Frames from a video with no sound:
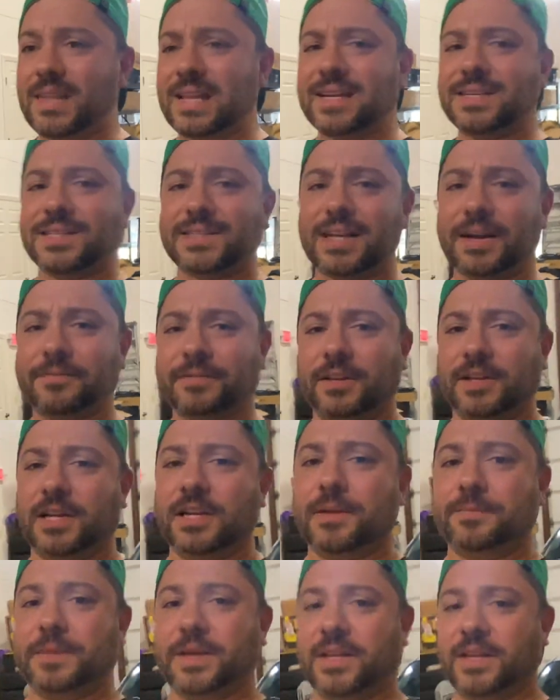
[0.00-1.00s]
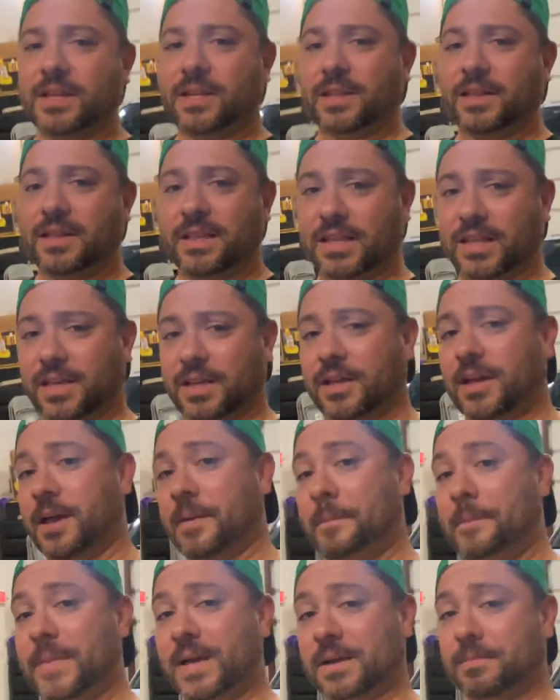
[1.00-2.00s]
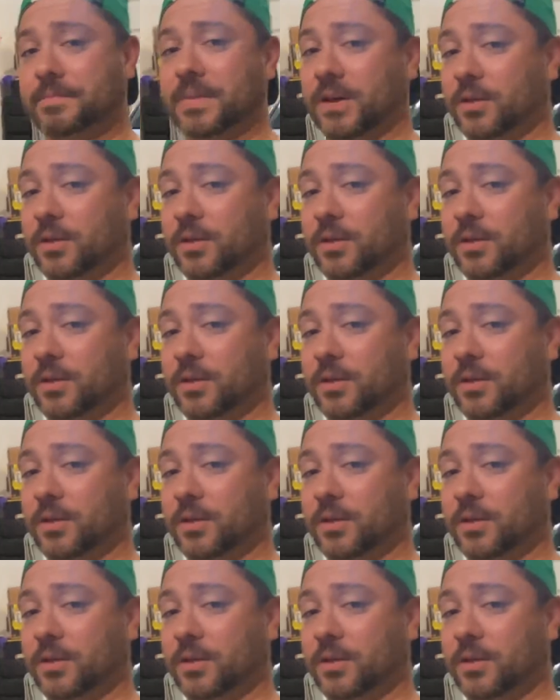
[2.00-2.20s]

is definitely gonna be the big